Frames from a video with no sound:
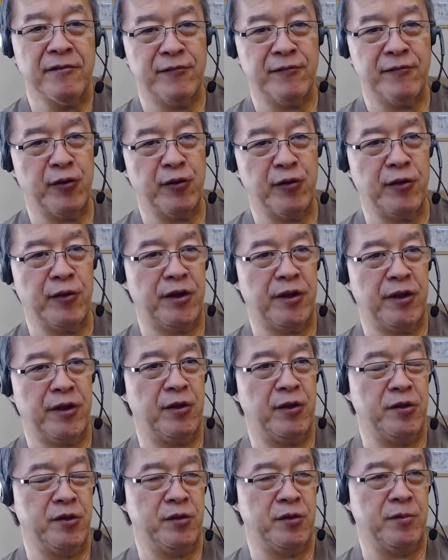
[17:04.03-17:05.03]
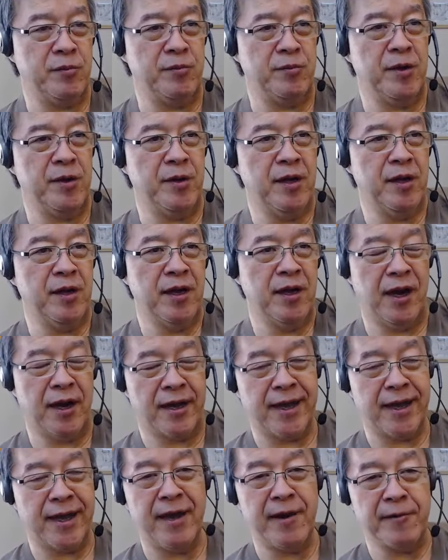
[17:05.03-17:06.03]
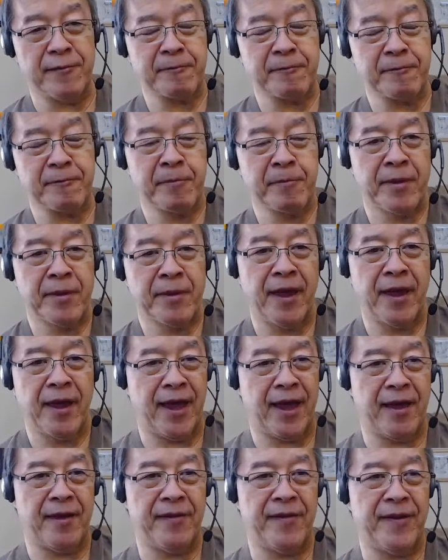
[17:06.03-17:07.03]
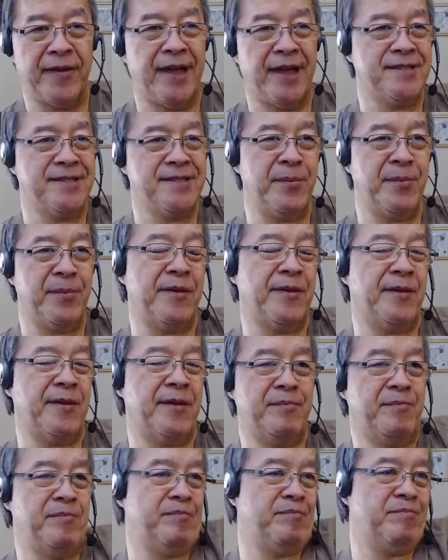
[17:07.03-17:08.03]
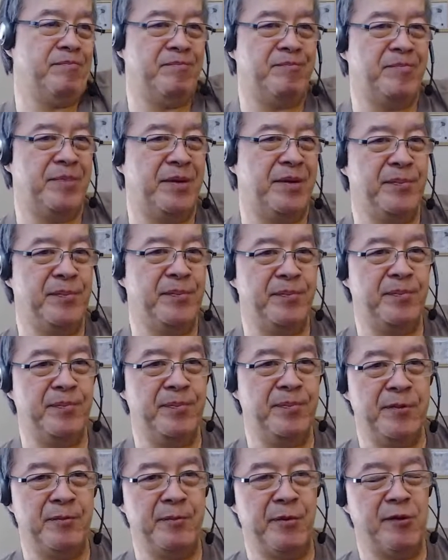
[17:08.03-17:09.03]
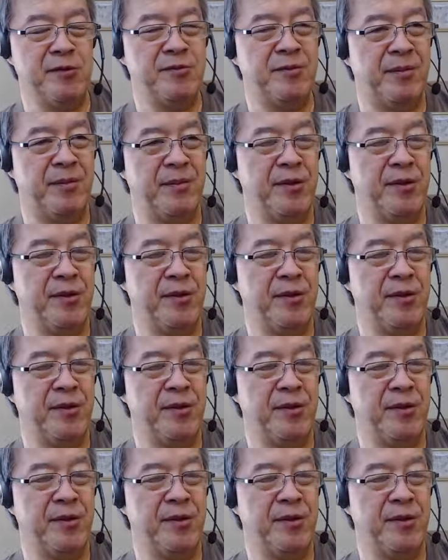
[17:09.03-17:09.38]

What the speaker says: YouTube account. And that's something that most people don't know.